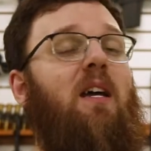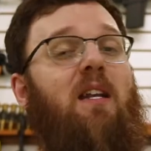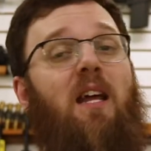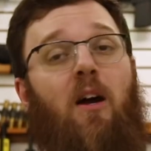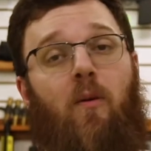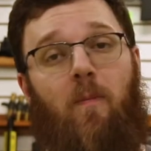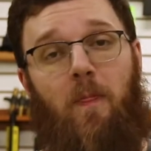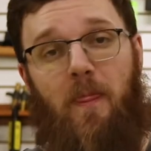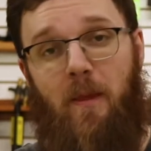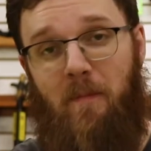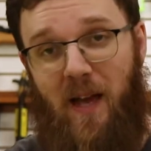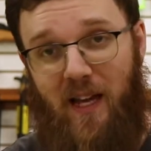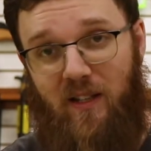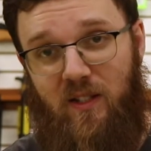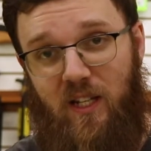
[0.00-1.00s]
Now, the
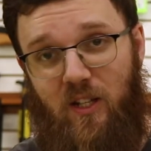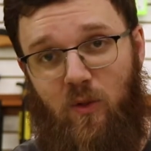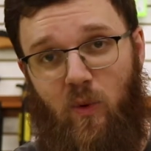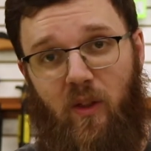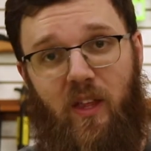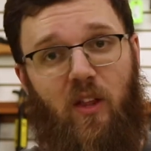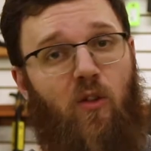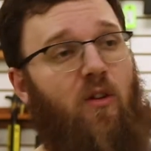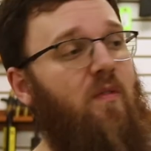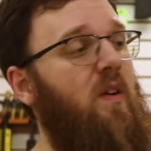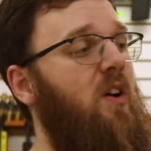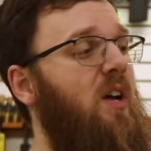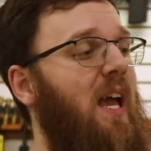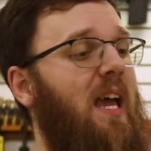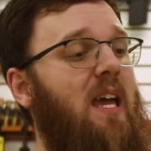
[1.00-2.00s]
magazines, while they look
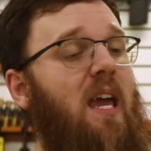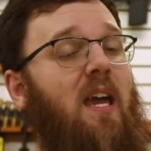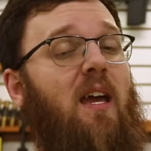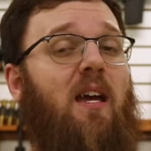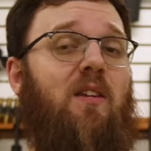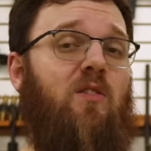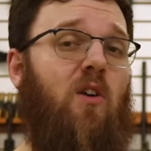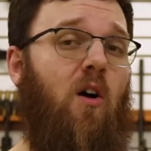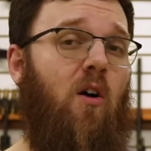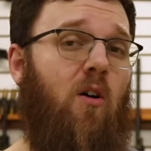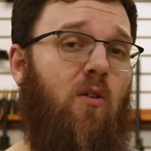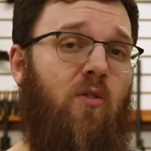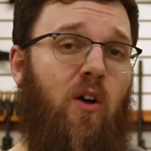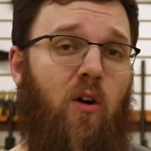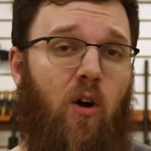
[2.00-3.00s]
very AK-esque,
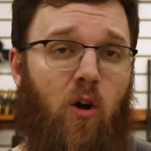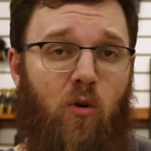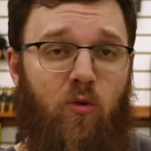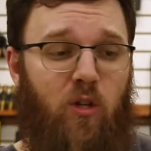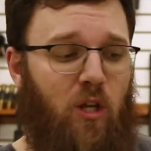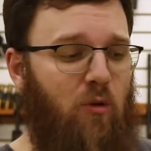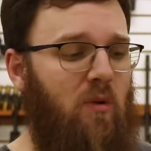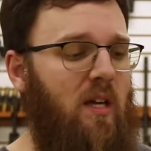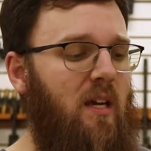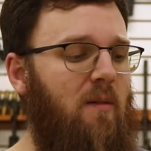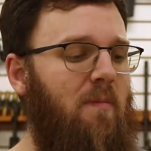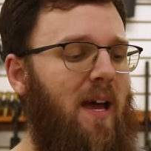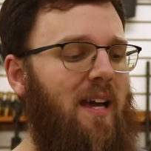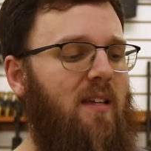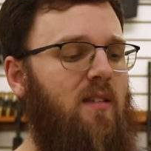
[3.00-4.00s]
are their own
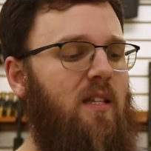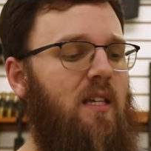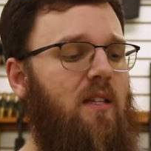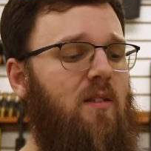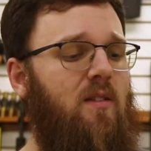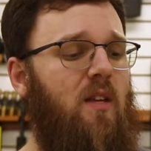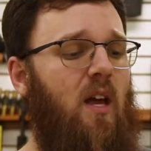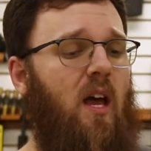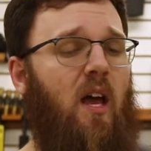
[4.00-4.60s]
unique magazines.